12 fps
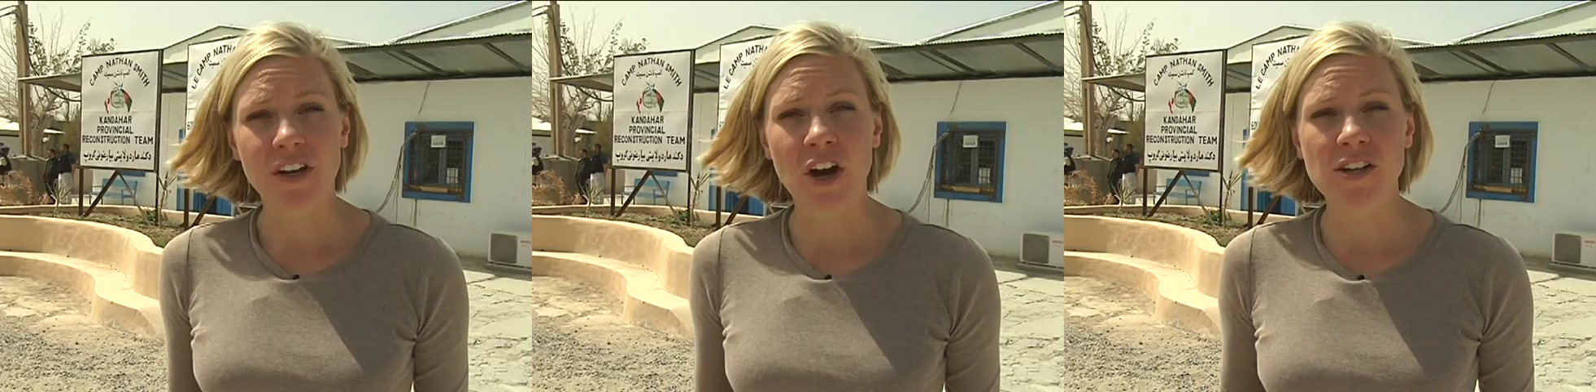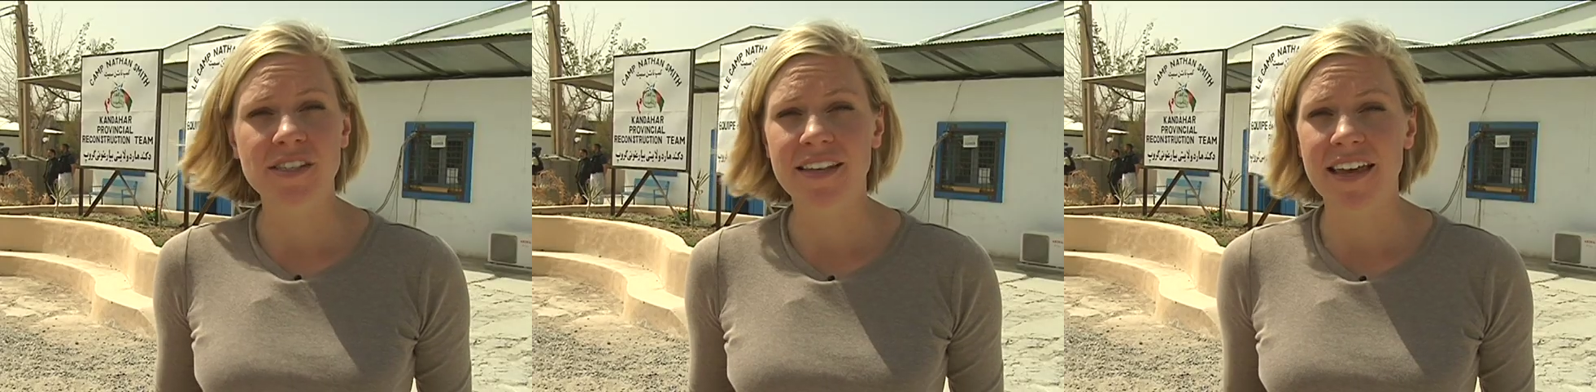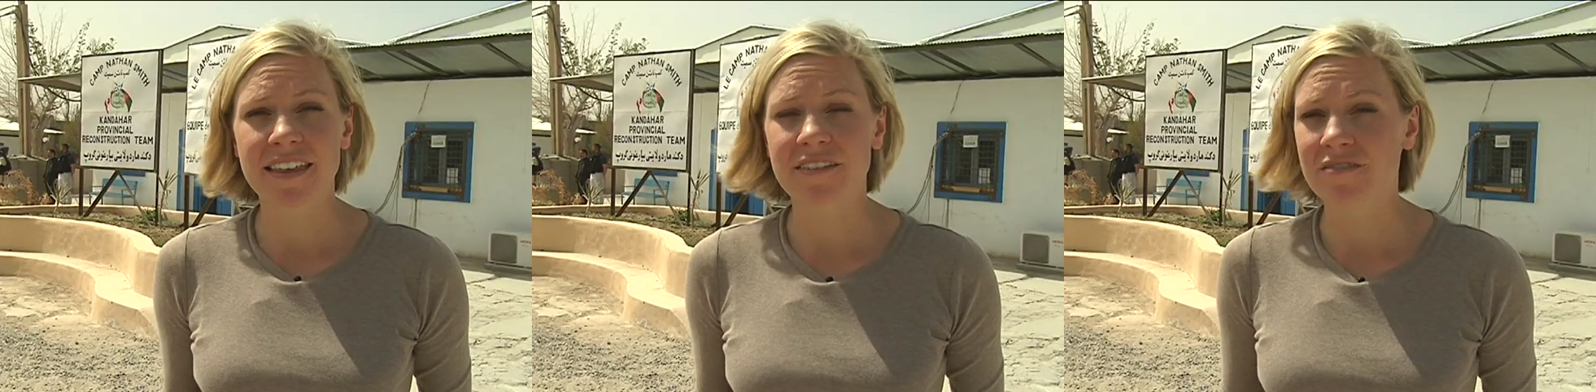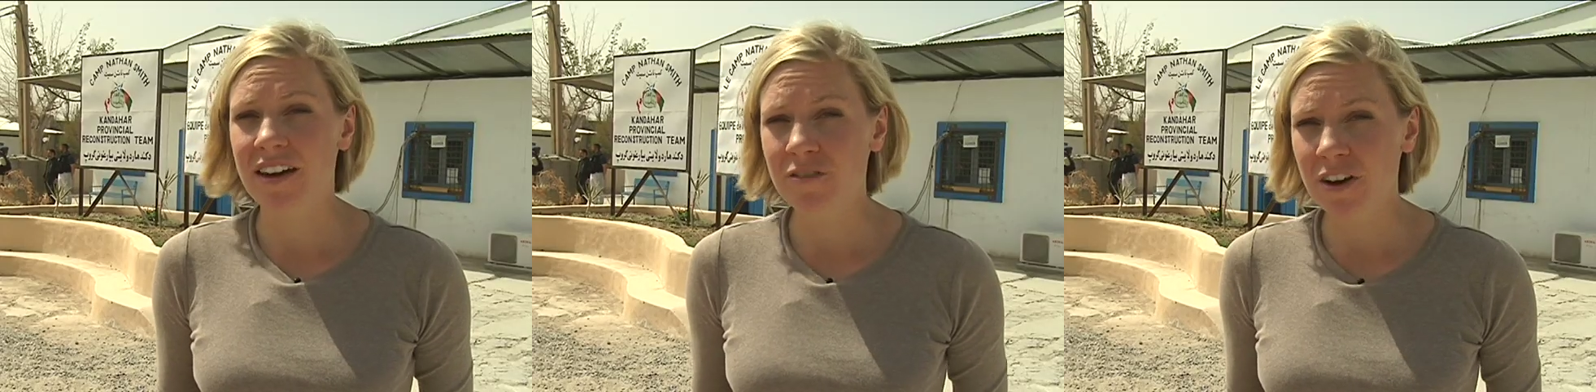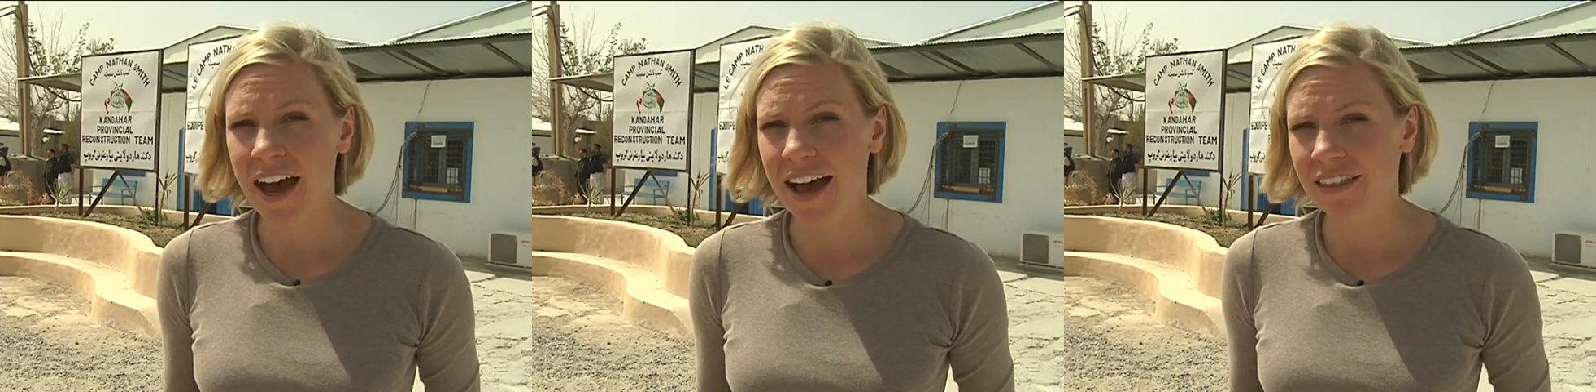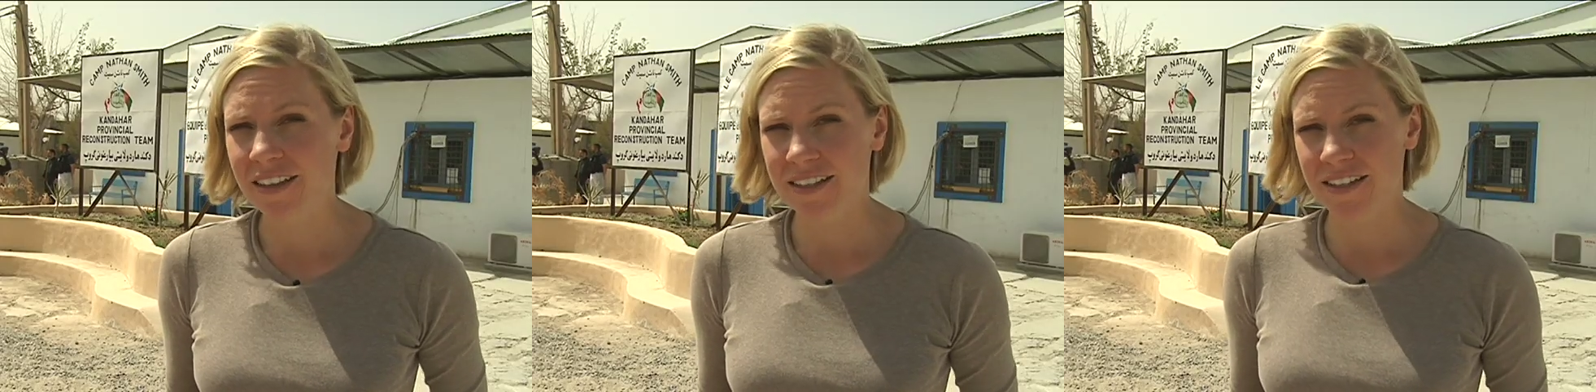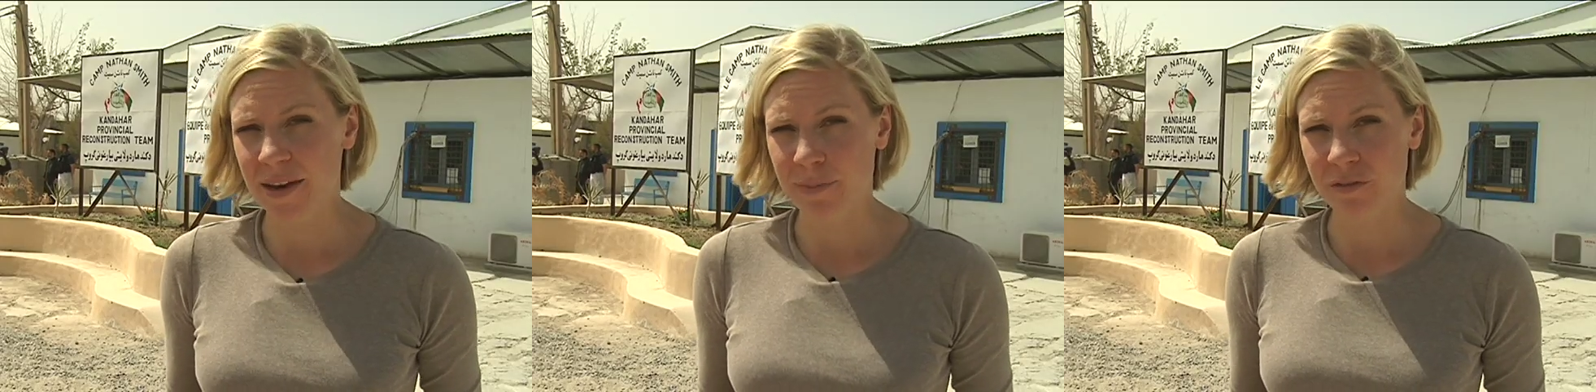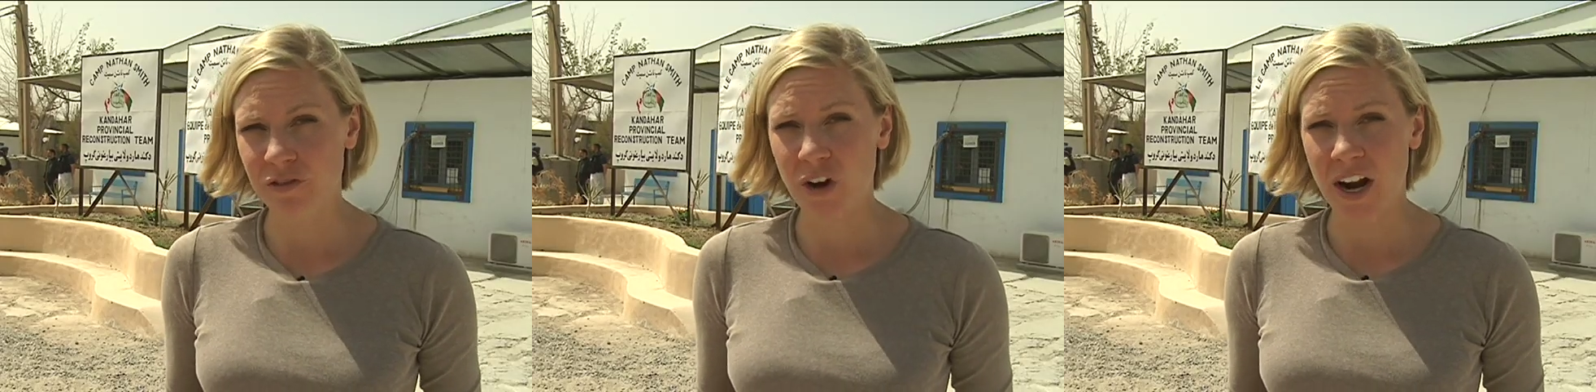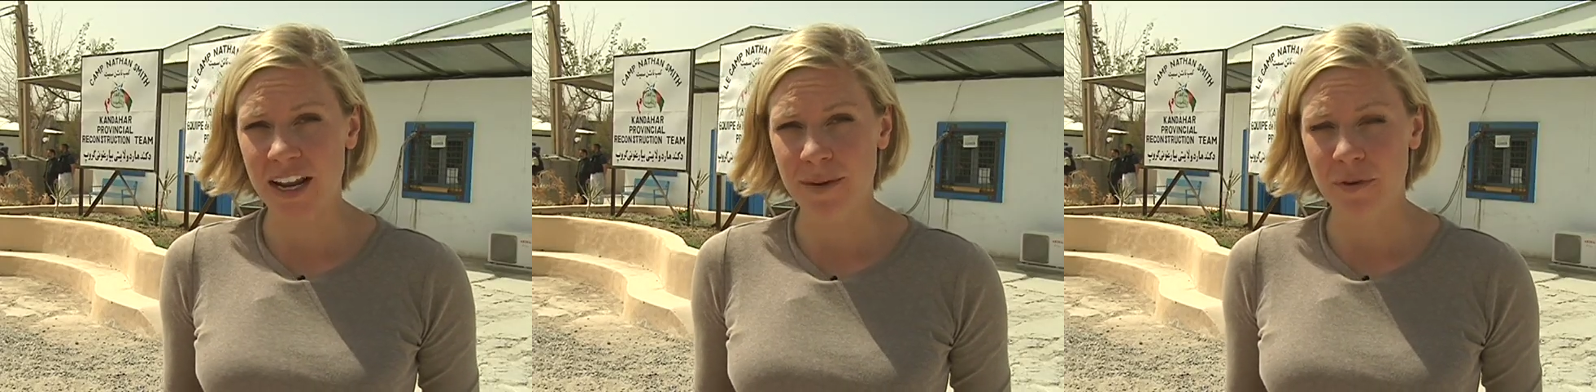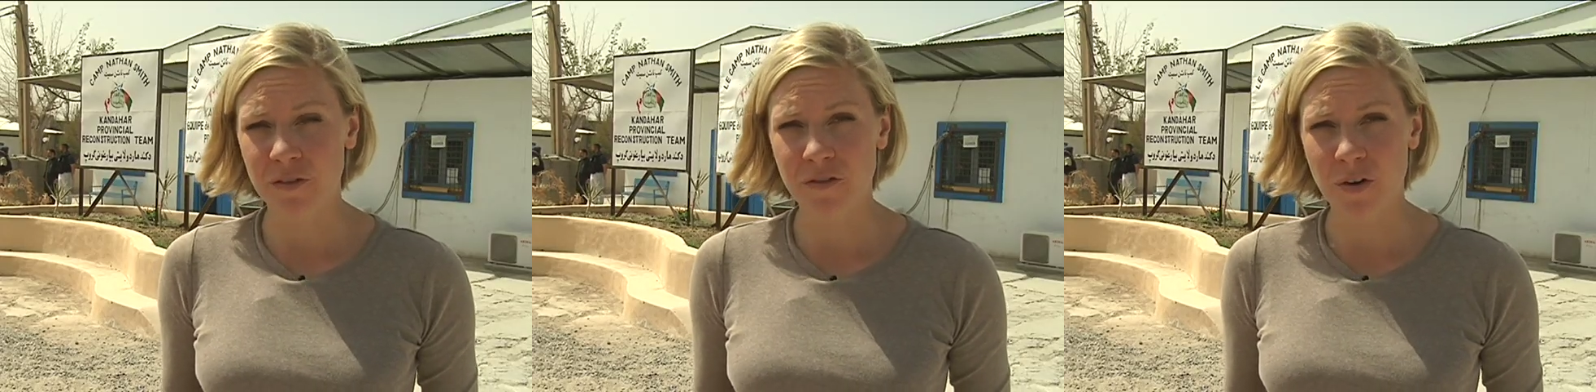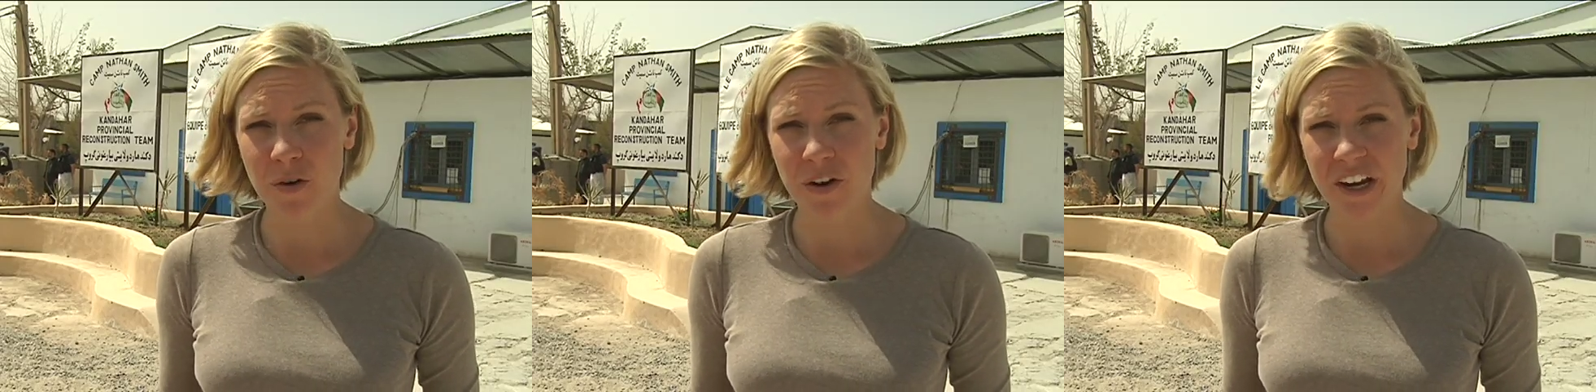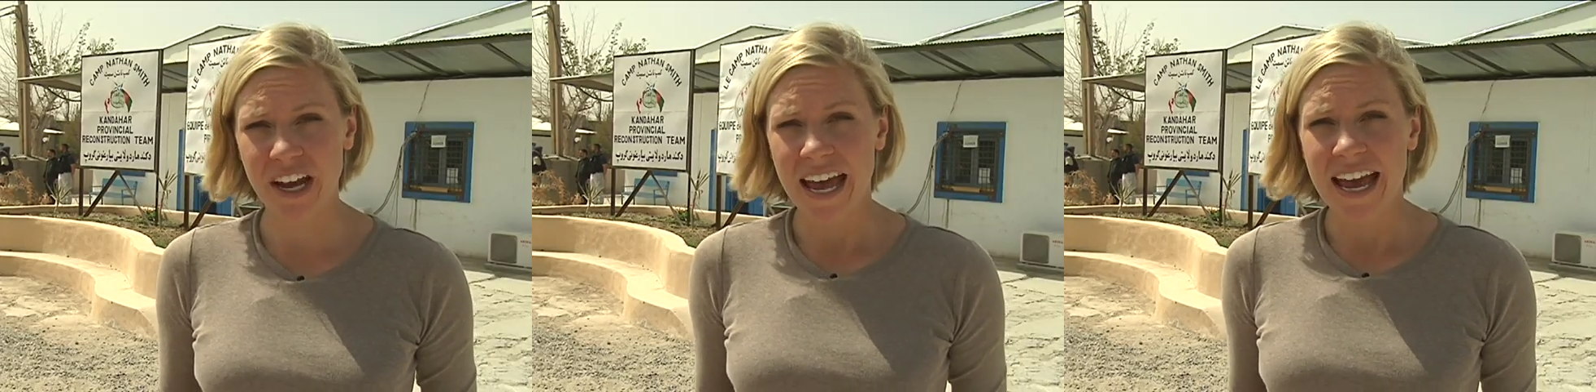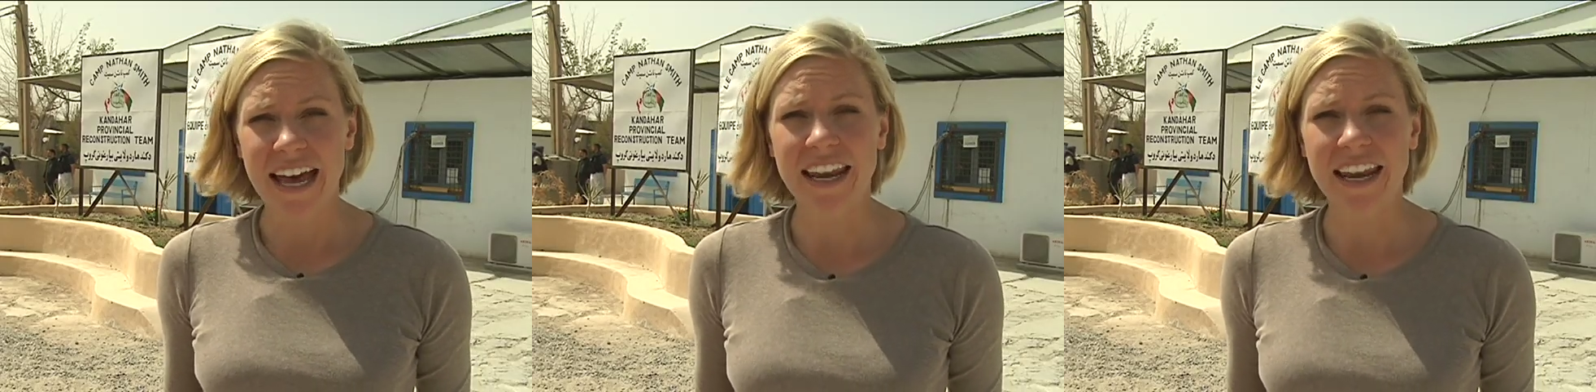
guards say they've never had this type of training before,